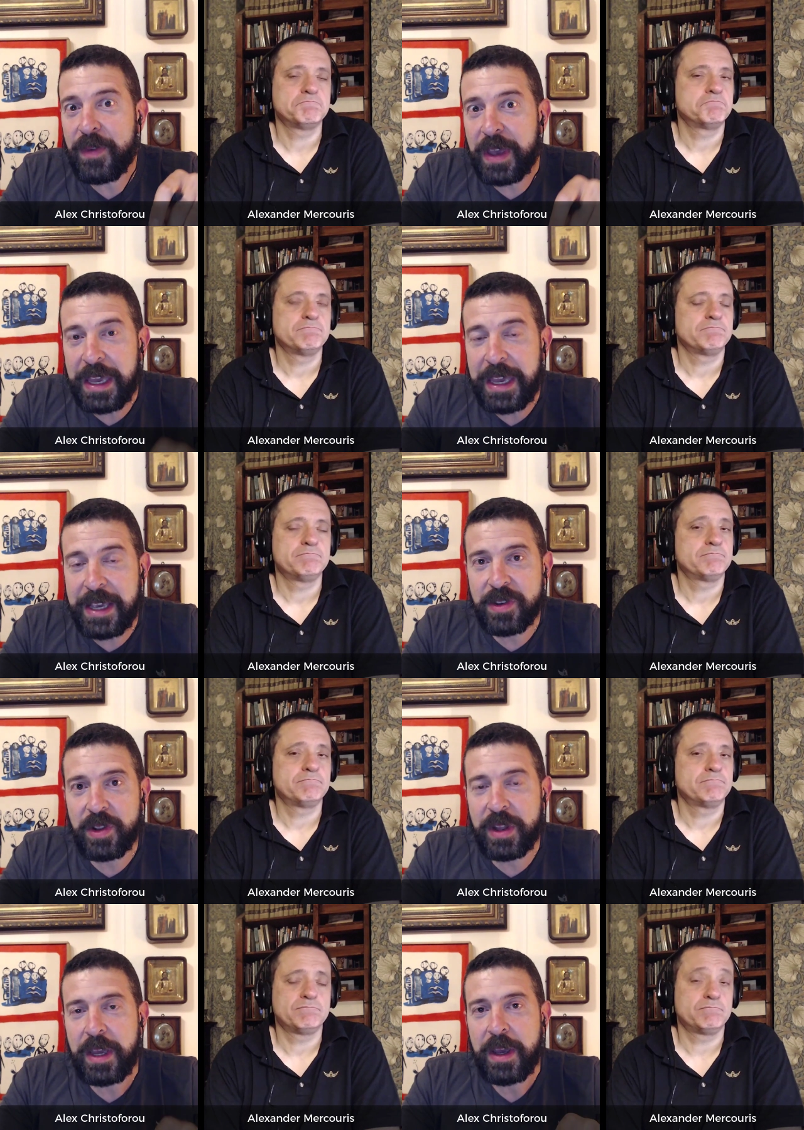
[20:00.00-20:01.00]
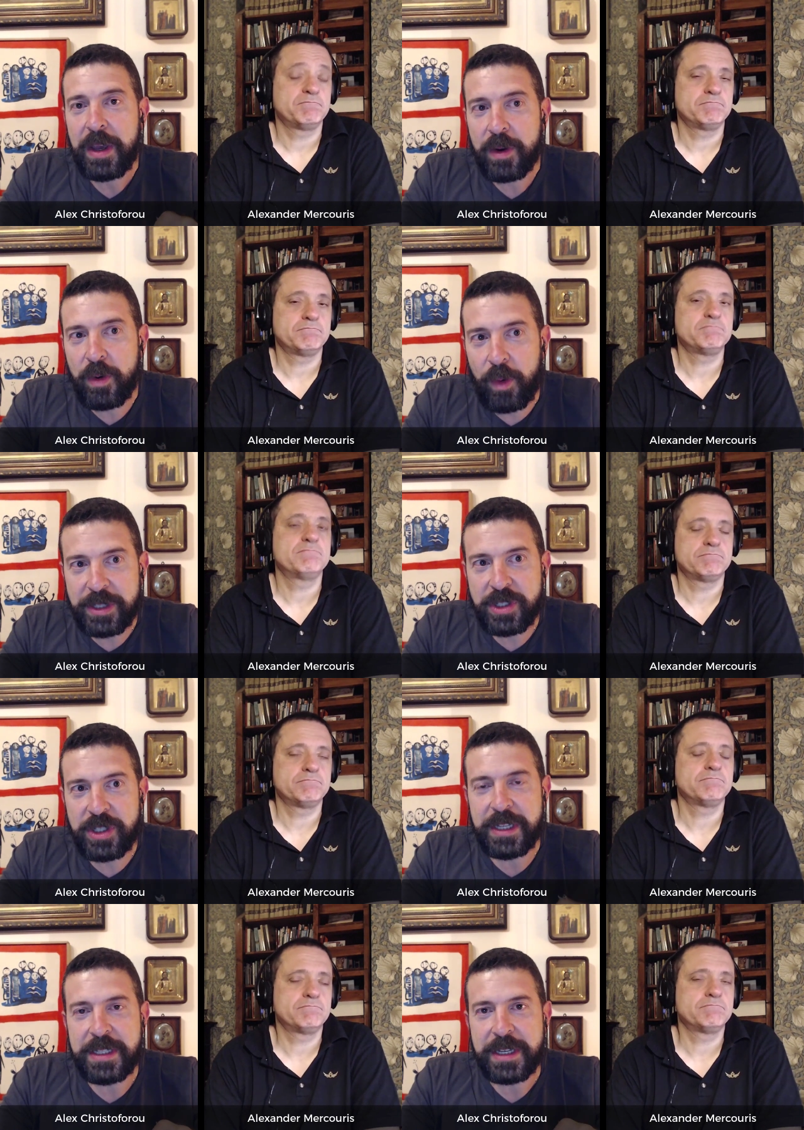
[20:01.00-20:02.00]
Speaker 1: have easily
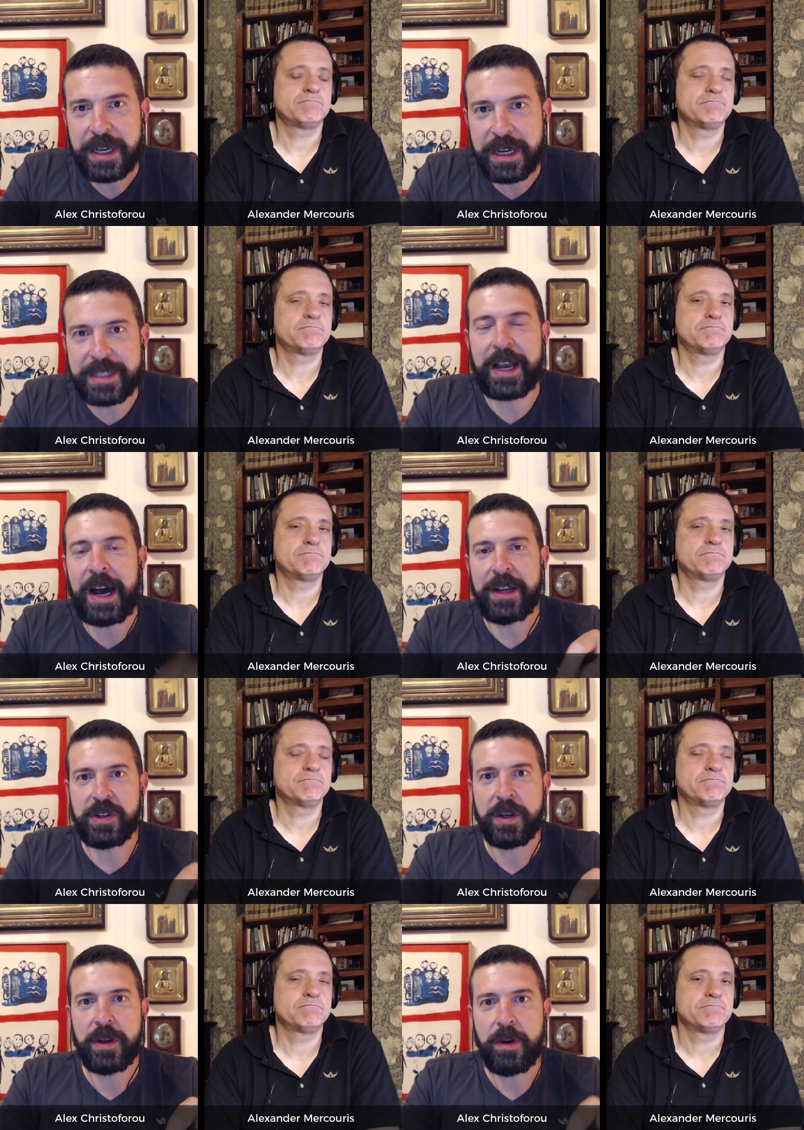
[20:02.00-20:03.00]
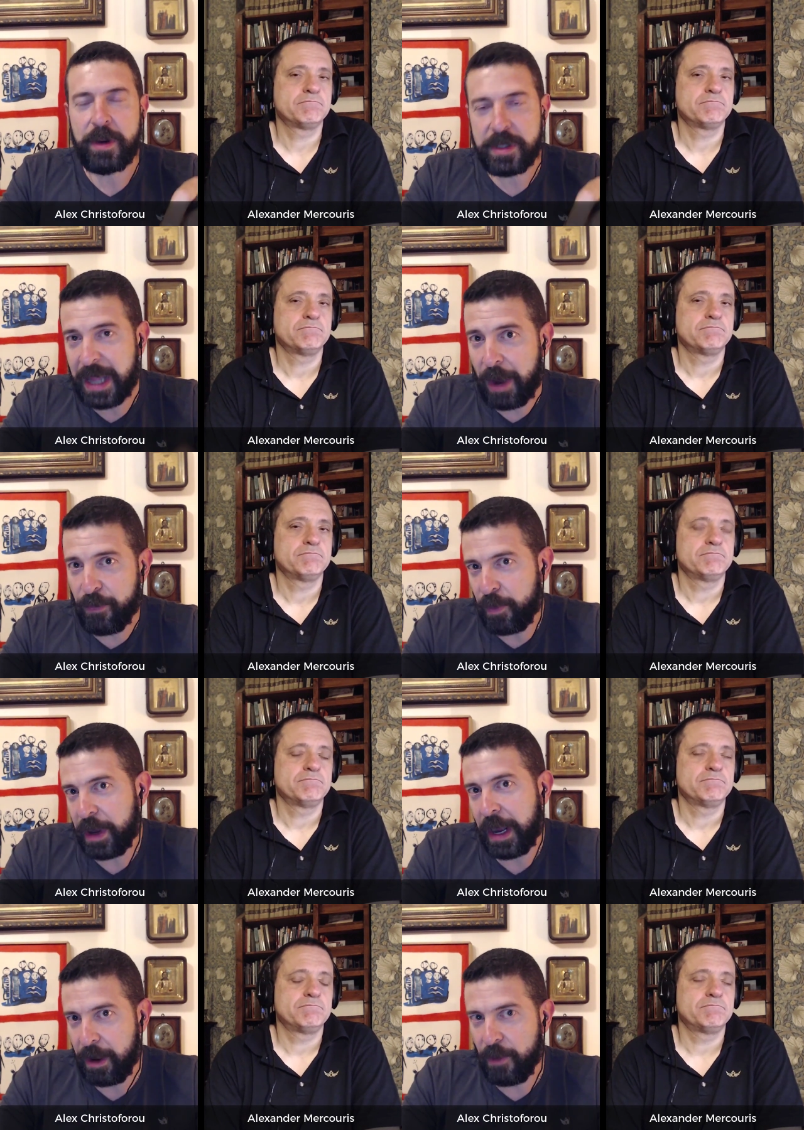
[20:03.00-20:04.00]
questioned Assange who is now, from
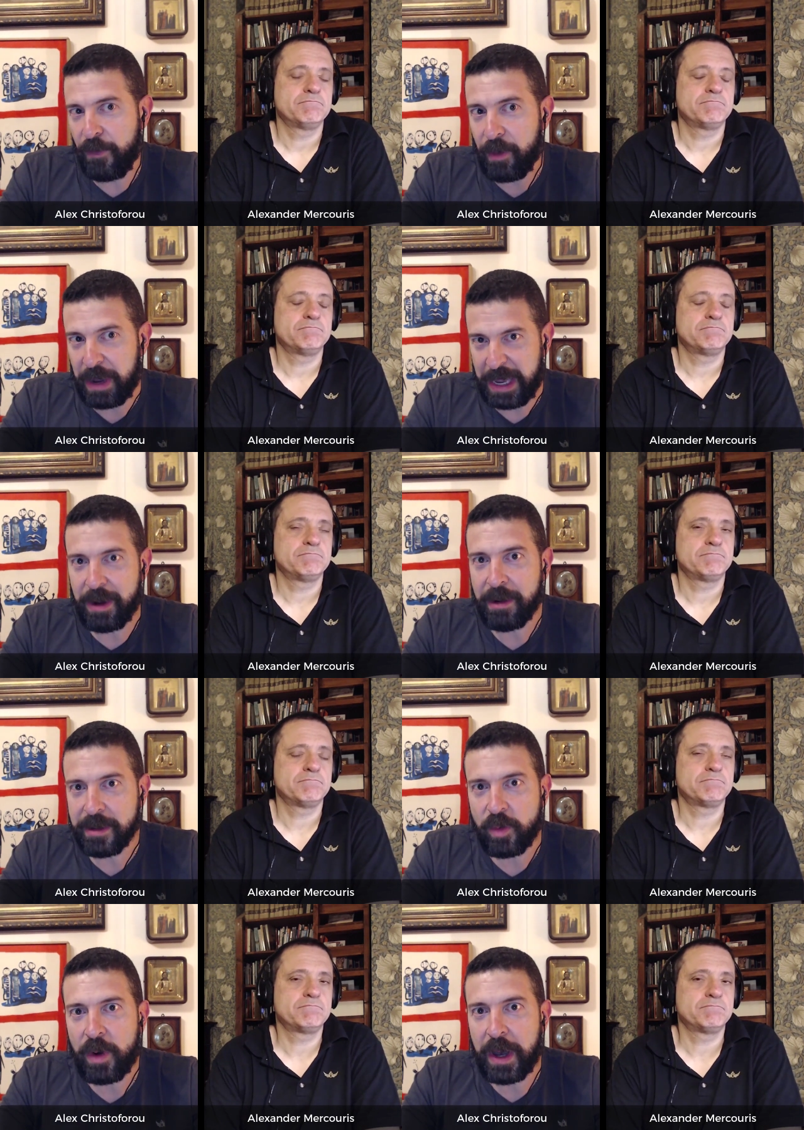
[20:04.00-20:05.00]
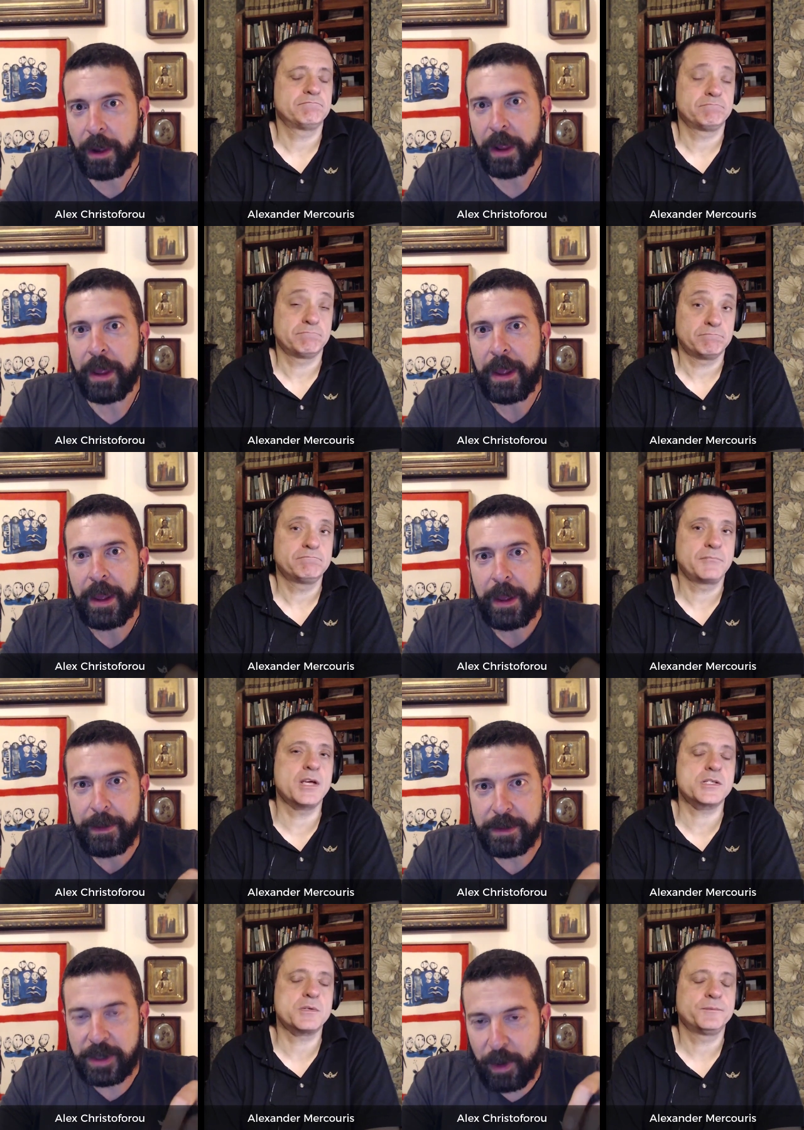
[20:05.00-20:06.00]
what I hear, very ill as well.
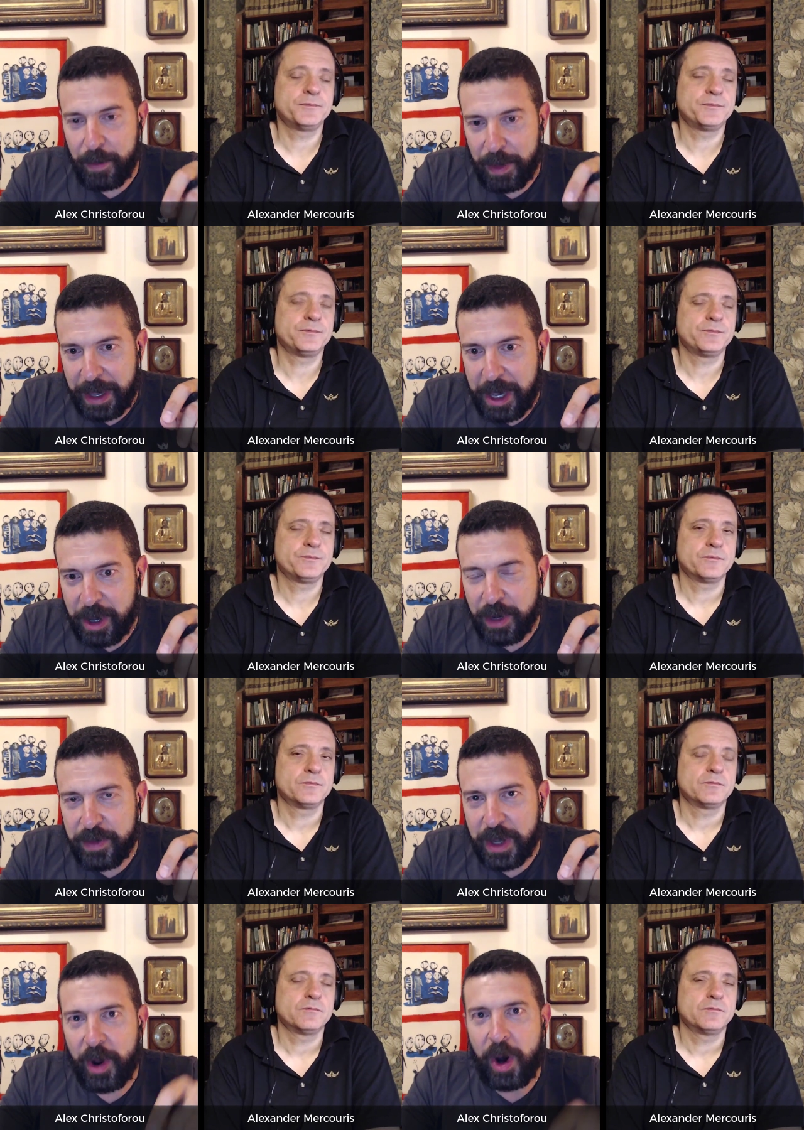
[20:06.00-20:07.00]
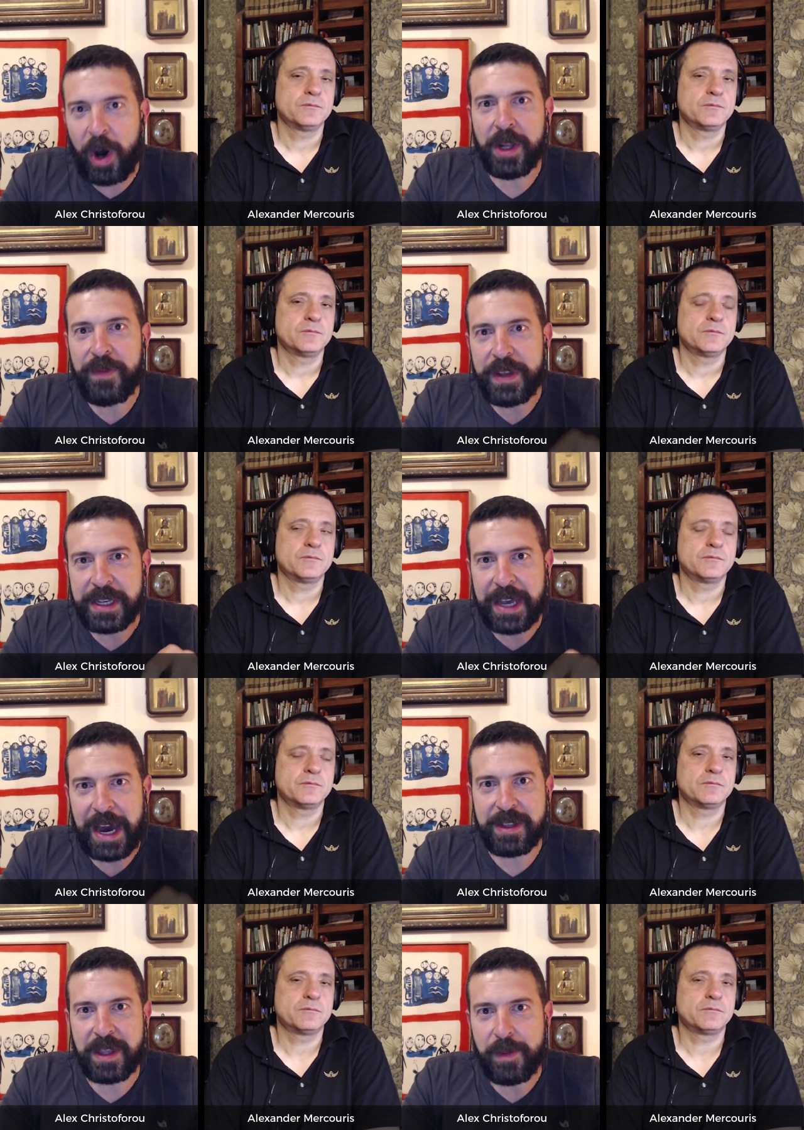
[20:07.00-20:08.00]
So he could have done all of this and
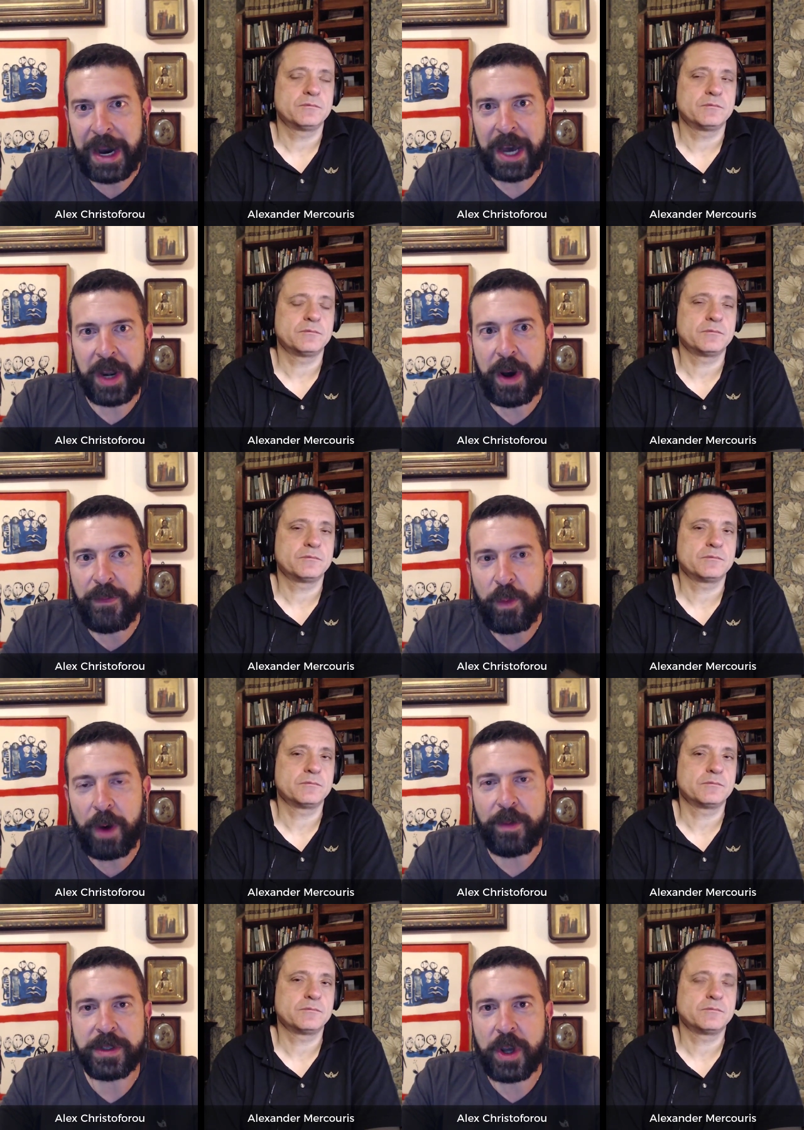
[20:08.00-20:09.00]
gotten to the bottom of what was